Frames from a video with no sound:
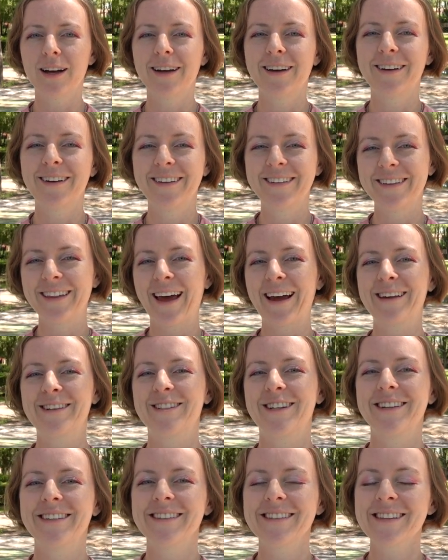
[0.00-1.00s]

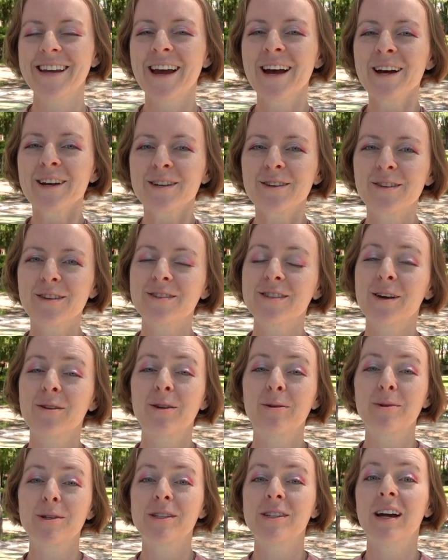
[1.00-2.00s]
elections. So
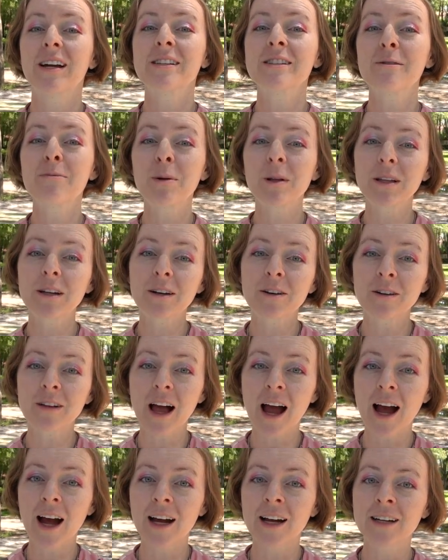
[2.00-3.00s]
there was tons of political
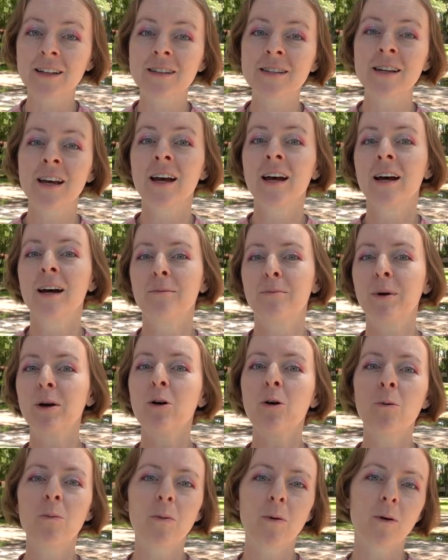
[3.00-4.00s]
ads,
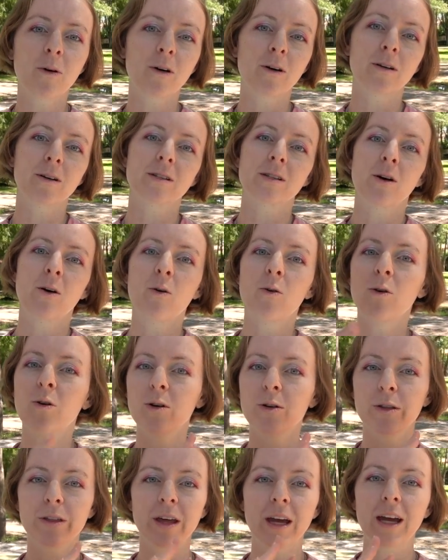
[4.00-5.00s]
billboards, a
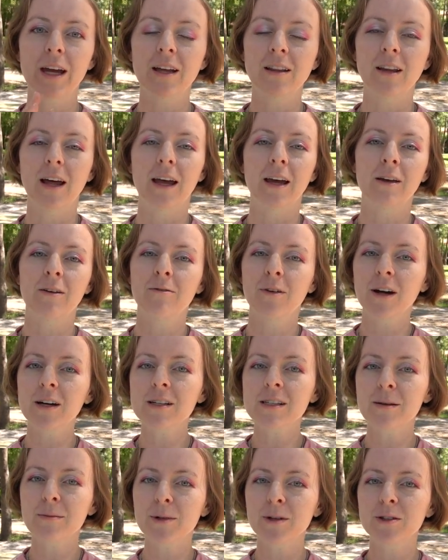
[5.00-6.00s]
whole thing, like very
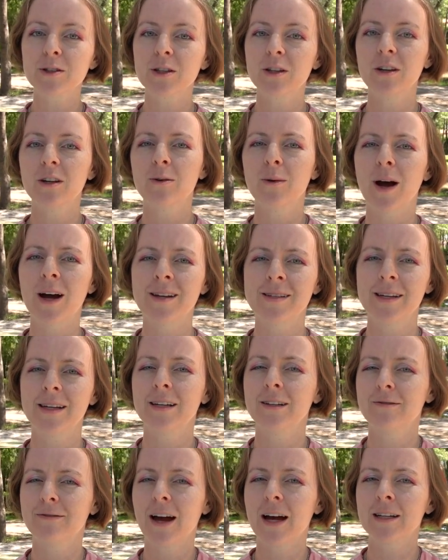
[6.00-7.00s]
similar to the US, and
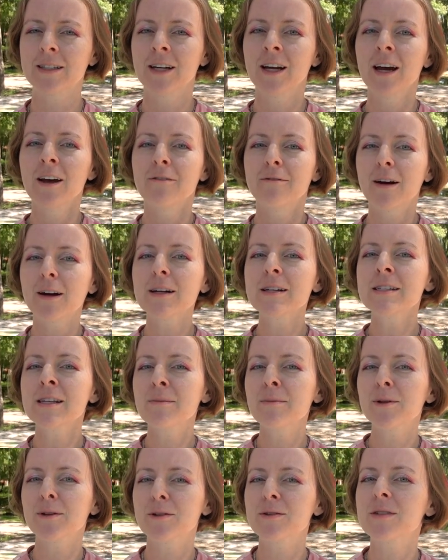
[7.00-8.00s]
in fact, very
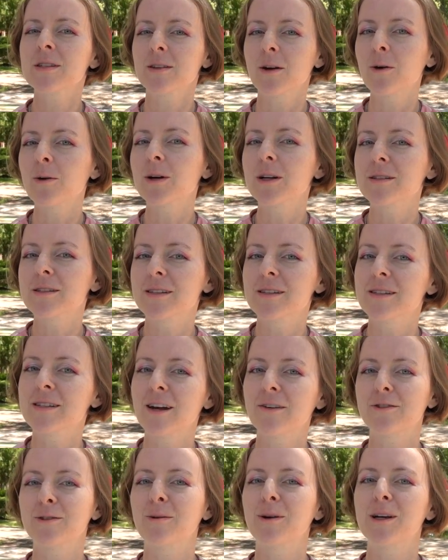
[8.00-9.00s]
similar slogans and
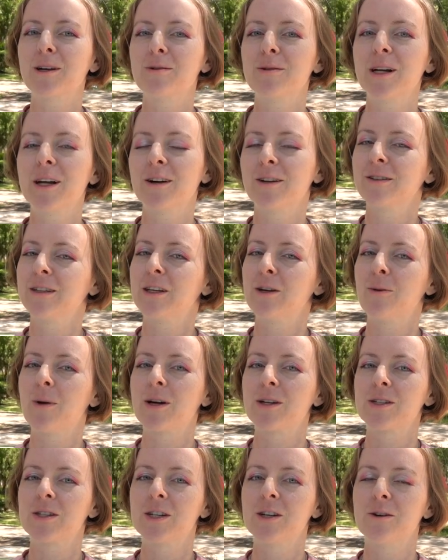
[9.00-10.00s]
stuff to what you would hear in the
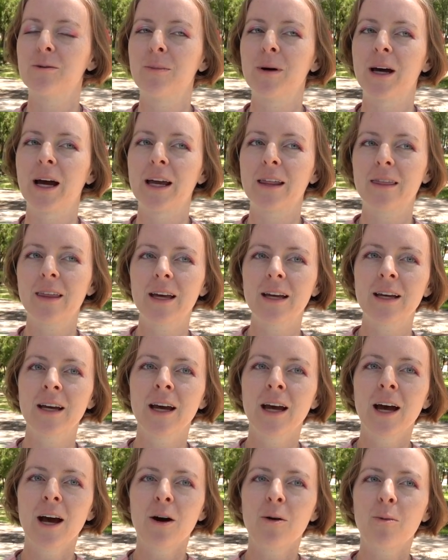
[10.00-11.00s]
US too. But I think
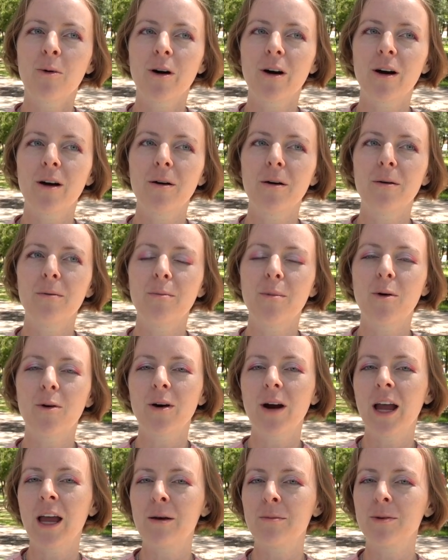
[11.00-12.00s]
we're
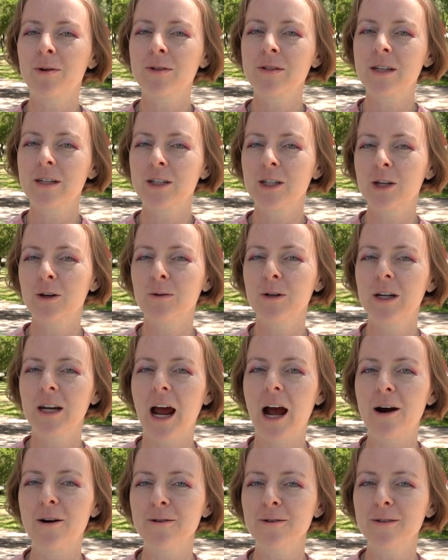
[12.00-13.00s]
more able to tune it
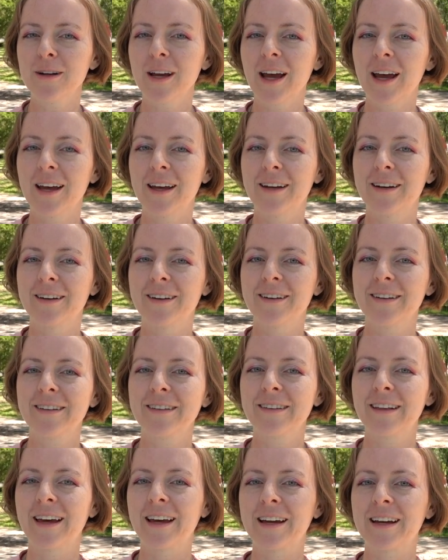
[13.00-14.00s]
out and
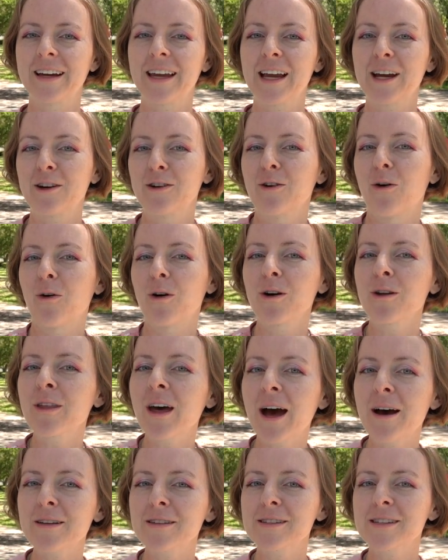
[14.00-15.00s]
like ignore
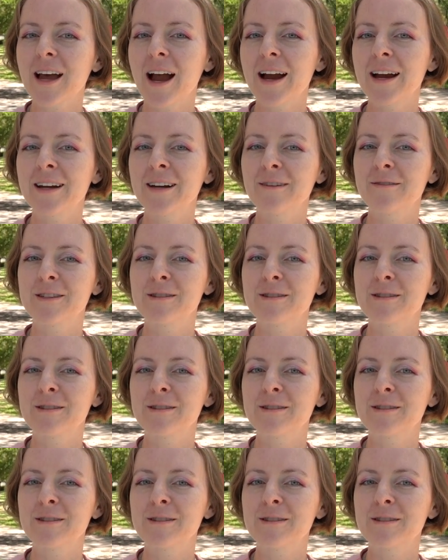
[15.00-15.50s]
that side of